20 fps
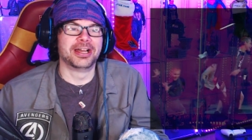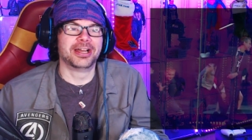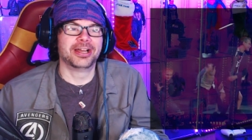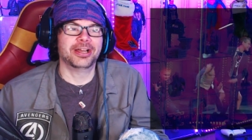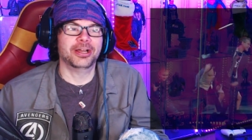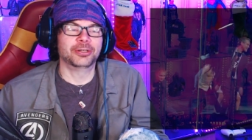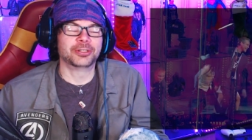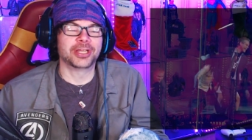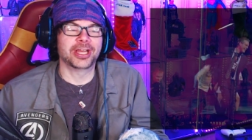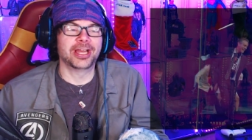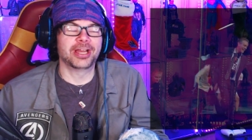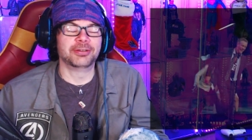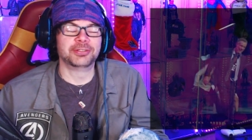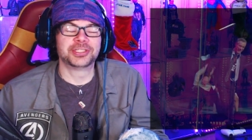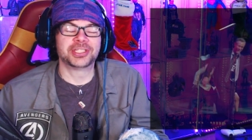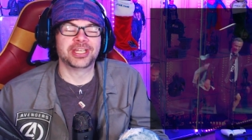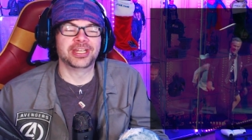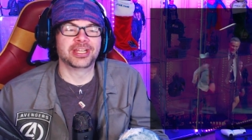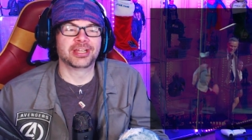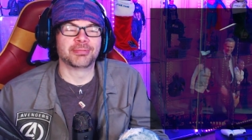Okay, I was
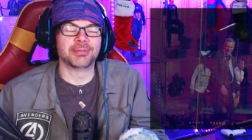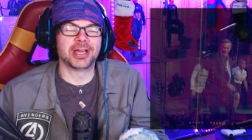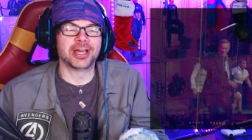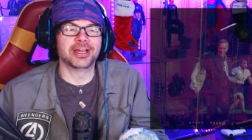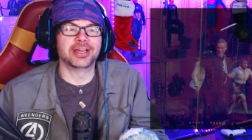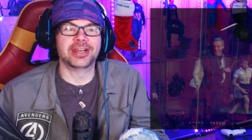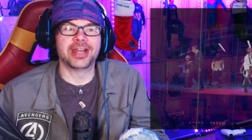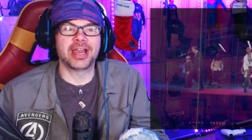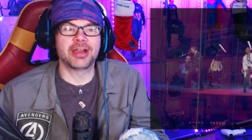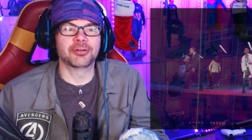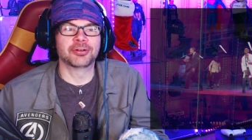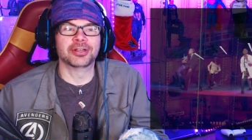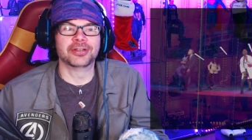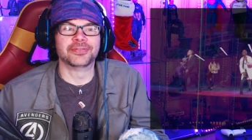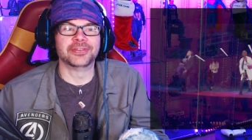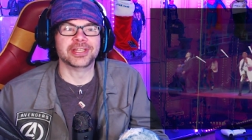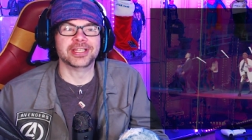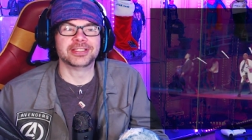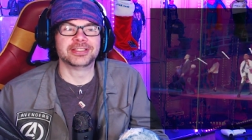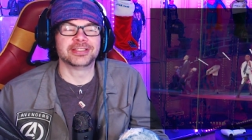kidding about an hour of
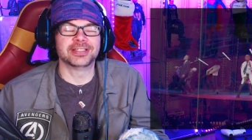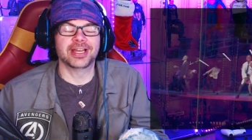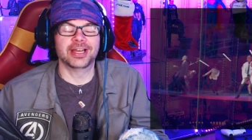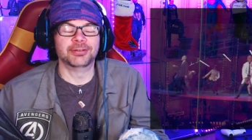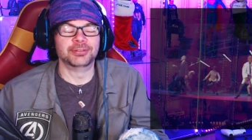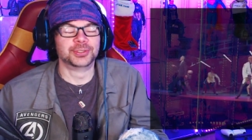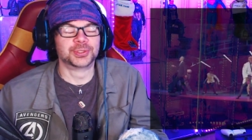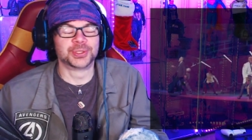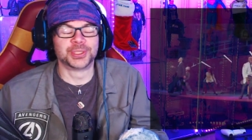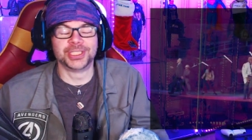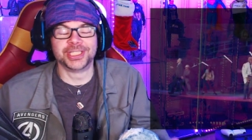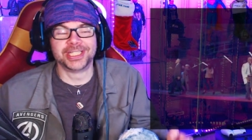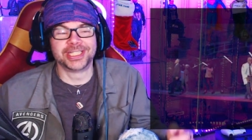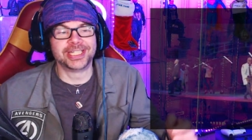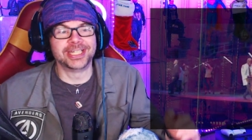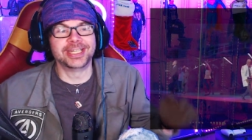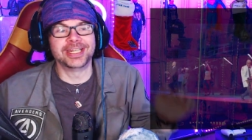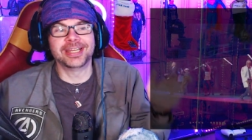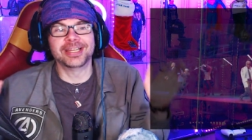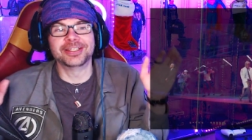this. I was really
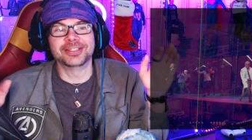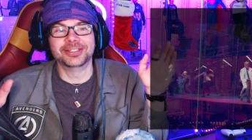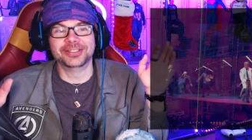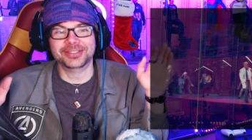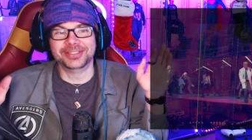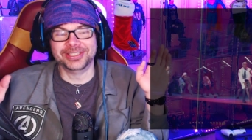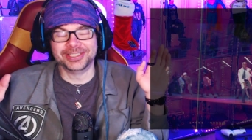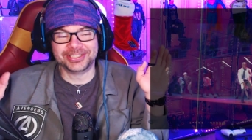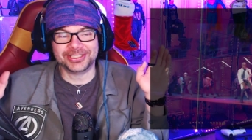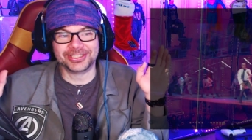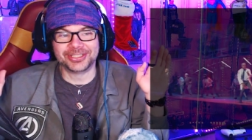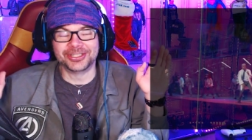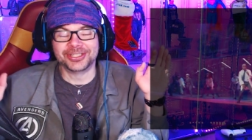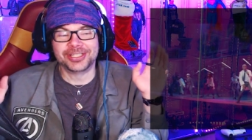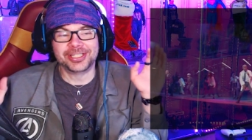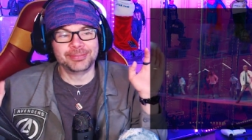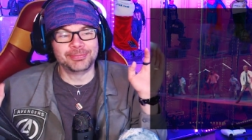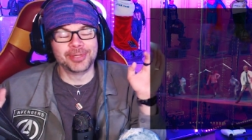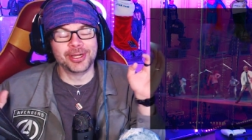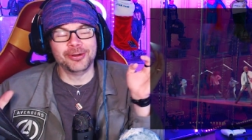kidding. This is going to
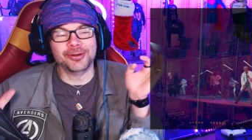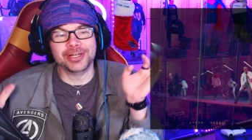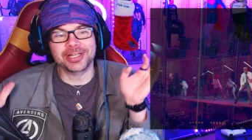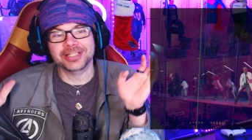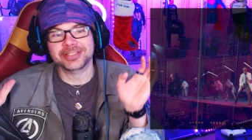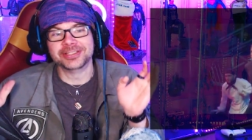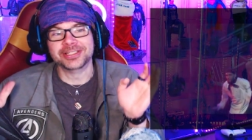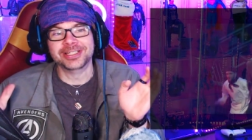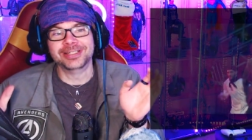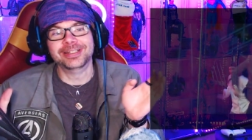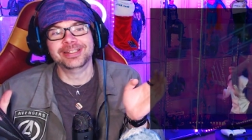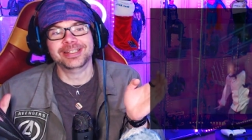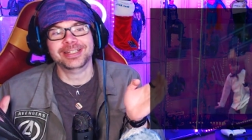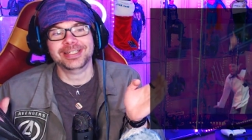keep going, isn't it?